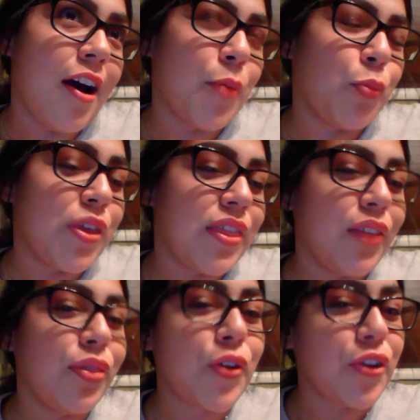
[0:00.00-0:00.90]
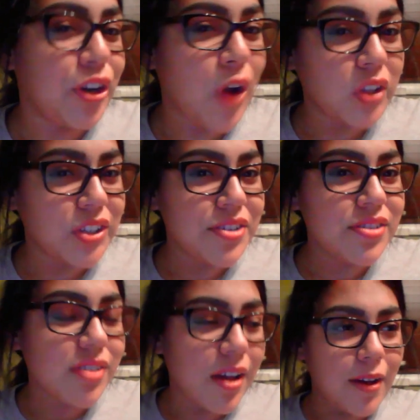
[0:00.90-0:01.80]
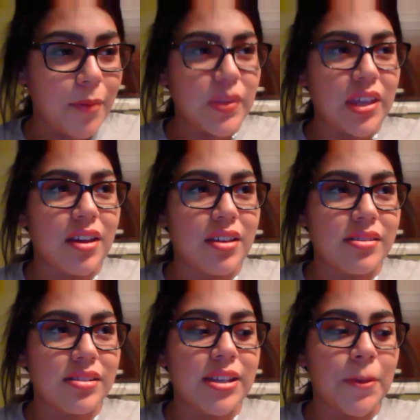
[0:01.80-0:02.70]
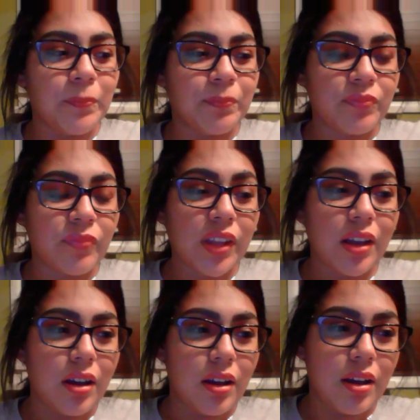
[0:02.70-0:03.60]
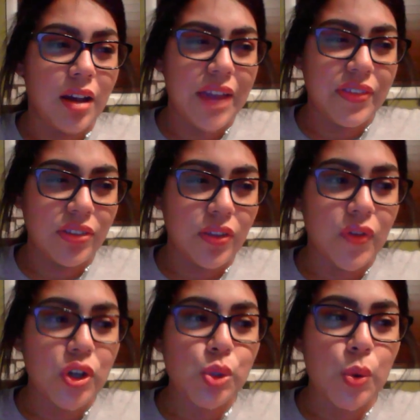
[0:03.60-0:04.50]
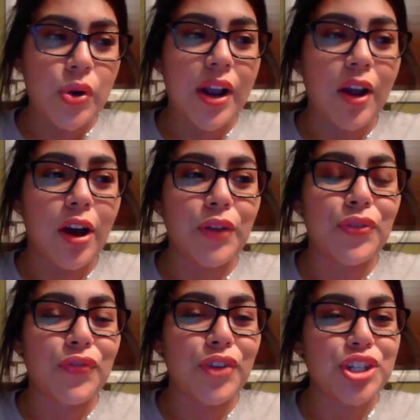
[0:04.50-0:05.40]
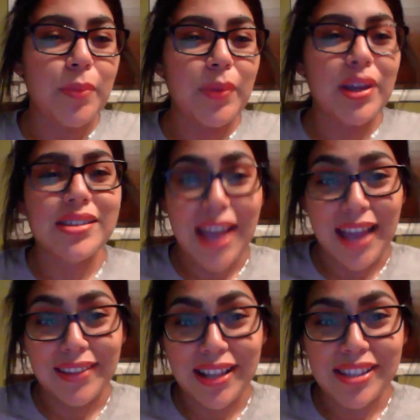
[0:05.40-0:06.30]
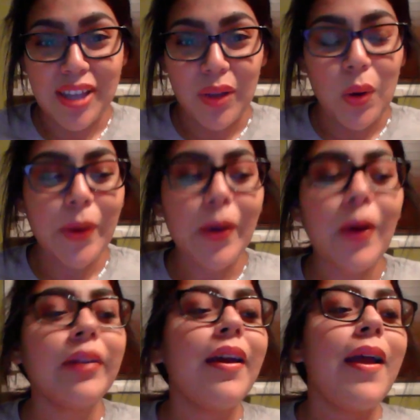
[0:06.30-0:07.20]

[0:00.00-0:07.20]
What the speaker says: within $30 because I think the first order I got it with free shipping because they had that sale going on.